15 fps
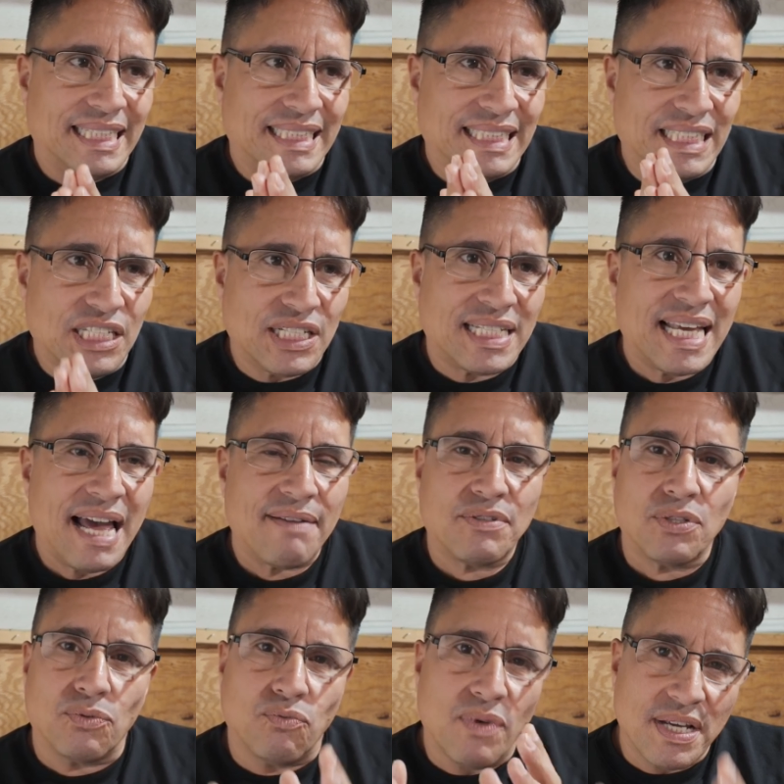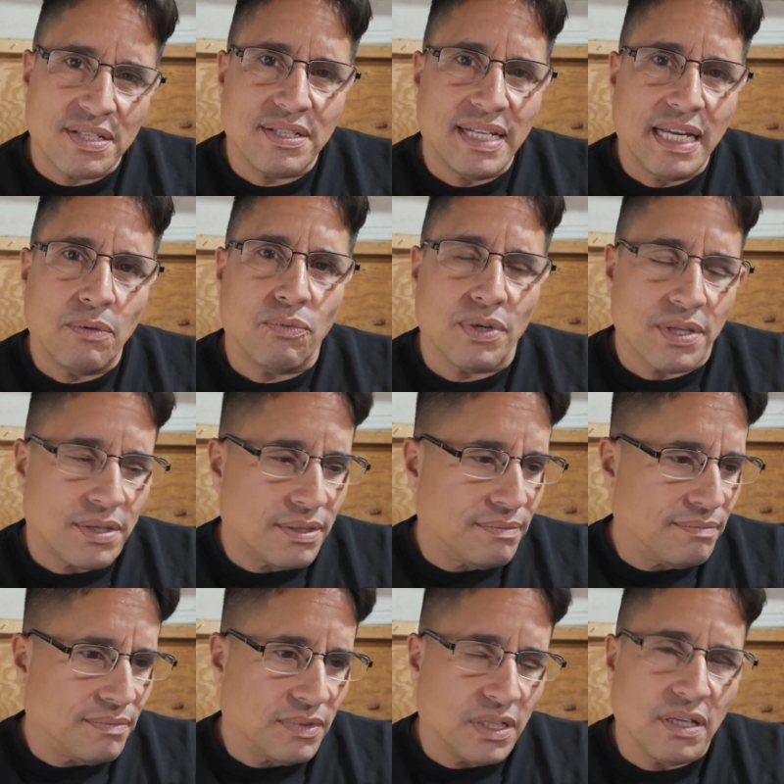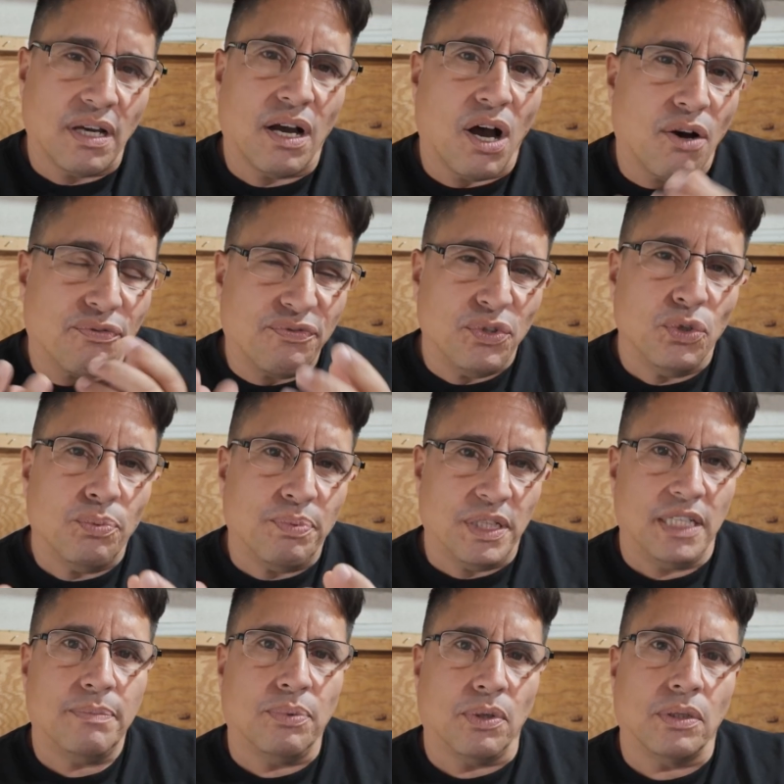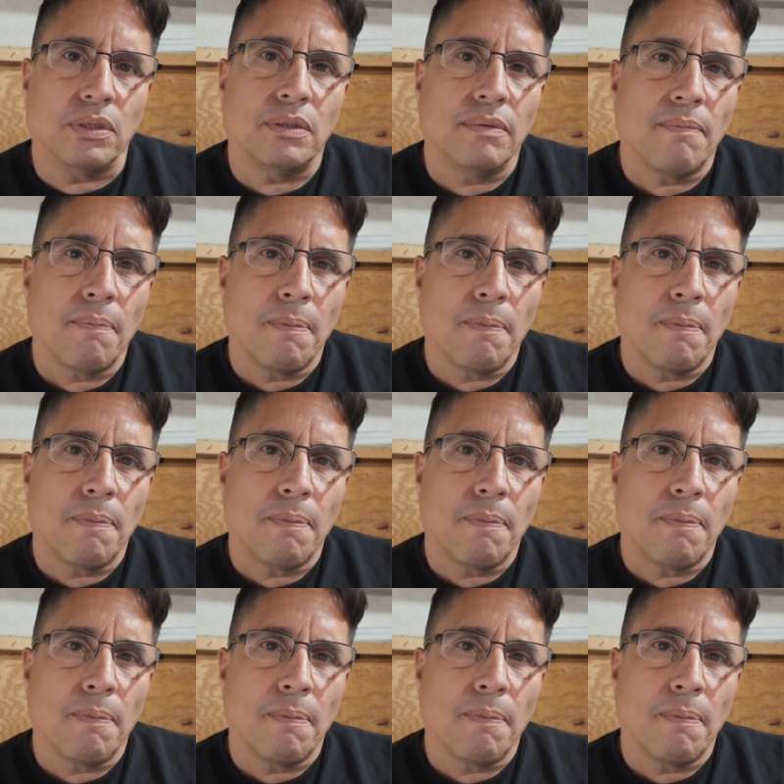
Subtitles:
You just have to resonate with a few people.